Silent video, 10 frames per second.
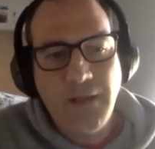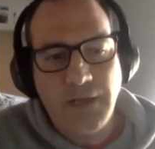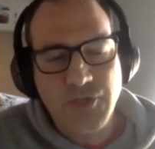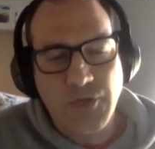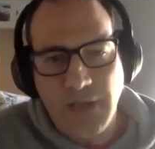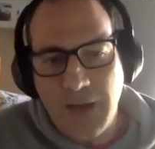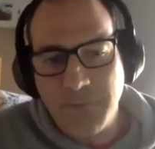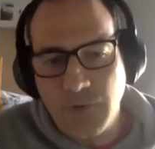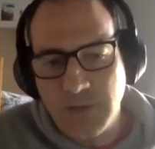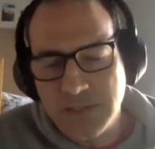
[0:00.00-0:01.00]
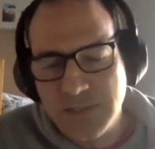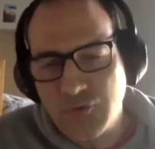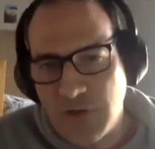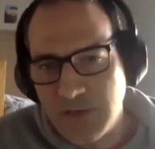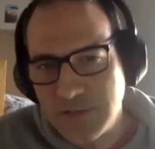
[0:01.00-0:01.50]
actually ambulance
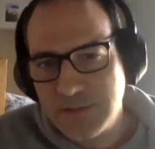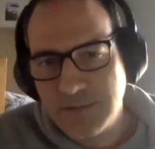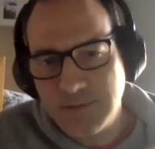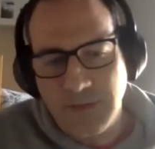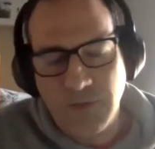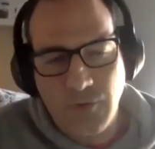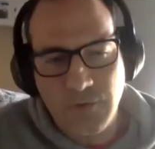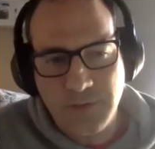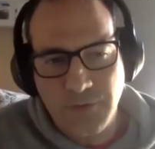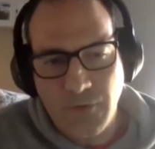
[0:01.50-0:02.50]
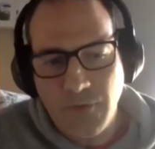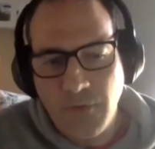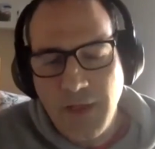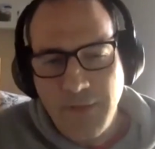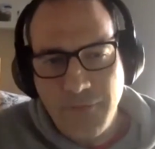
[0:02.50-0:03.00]
trusts, they are called in law,
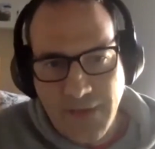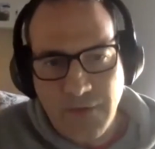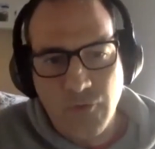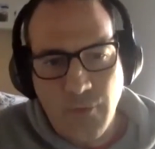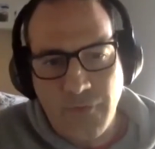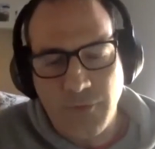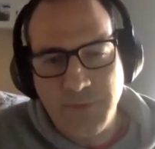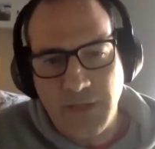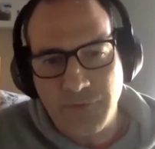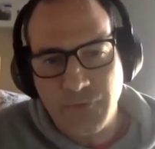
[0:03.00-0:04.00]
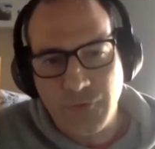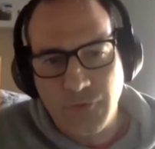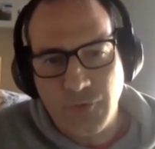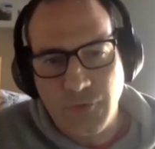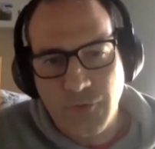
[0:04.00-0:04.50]
they can already obtain
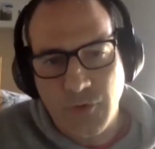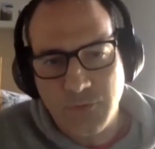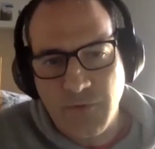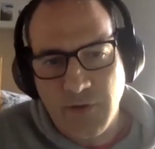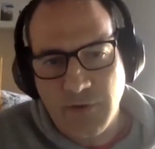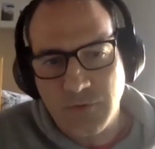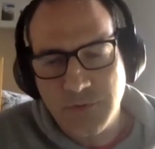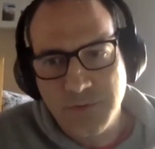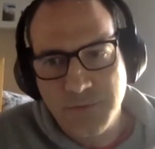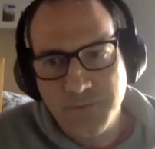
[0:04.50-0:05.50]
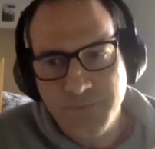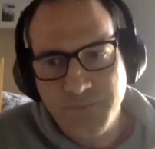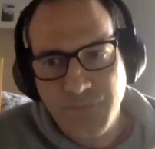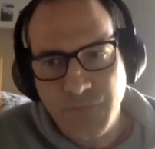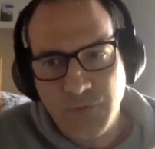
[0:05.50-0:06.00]
your comms records,
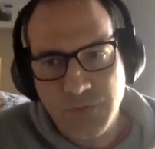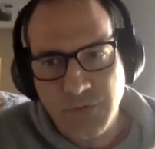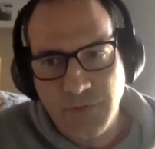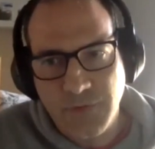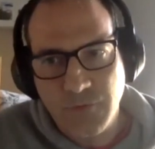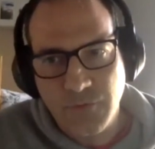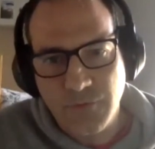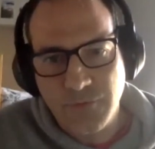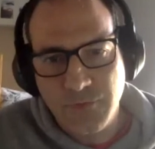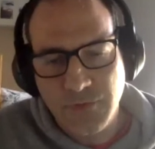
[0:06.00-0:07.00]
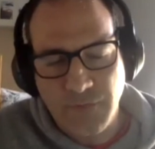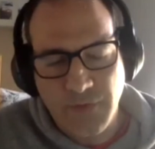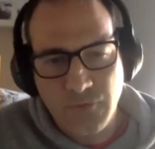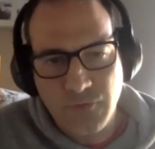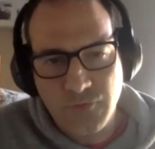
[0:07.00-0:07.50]
you know, so they could so they
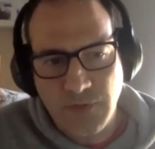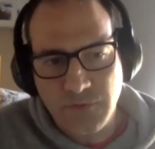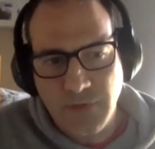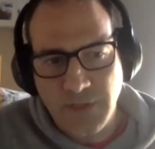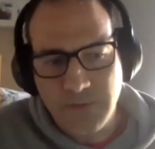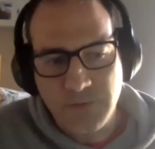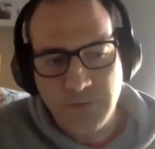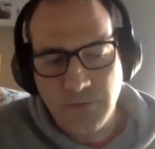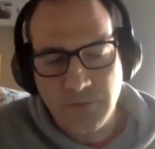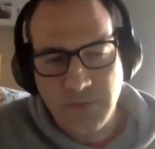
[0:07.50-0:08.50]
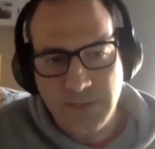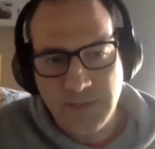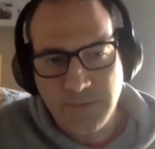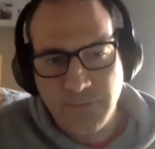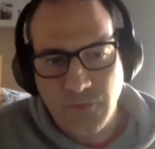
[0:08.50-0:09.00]
could try to get your own
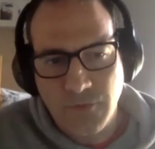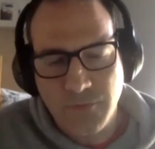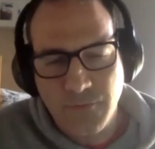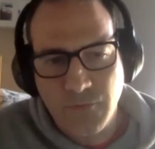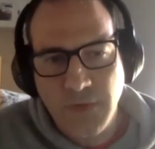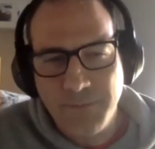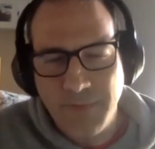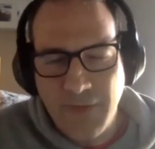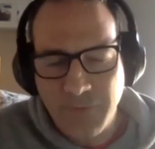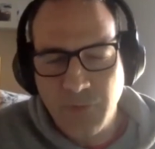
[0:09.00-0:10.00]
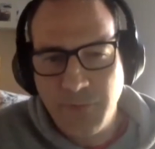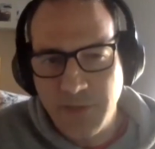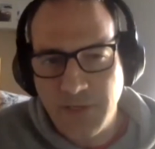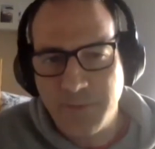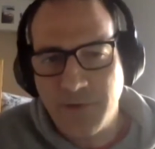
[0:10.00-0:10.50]
data for but that would be
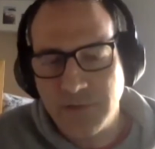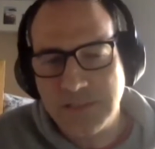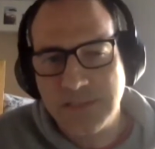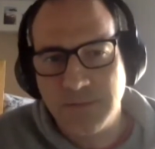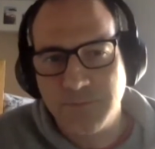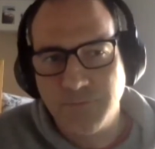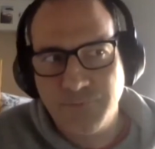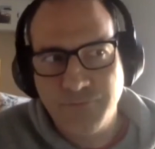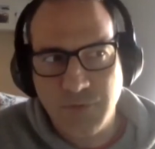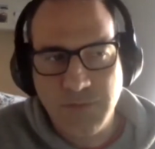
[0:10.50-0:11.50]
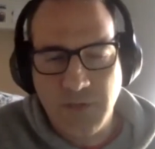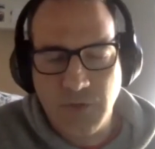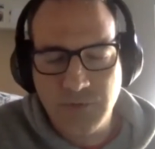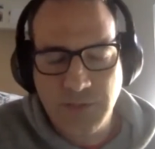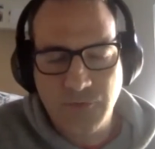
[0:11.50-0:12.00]
in an emergency and possibly
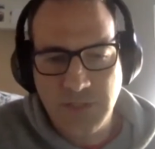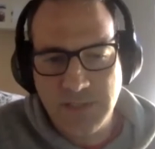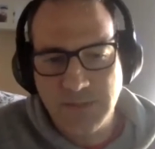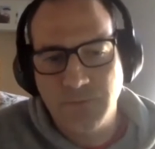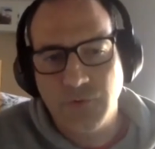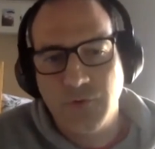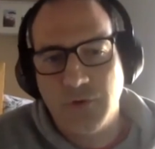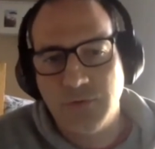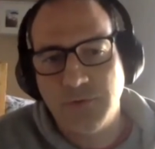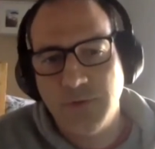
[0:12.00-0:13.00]
contact tracing would not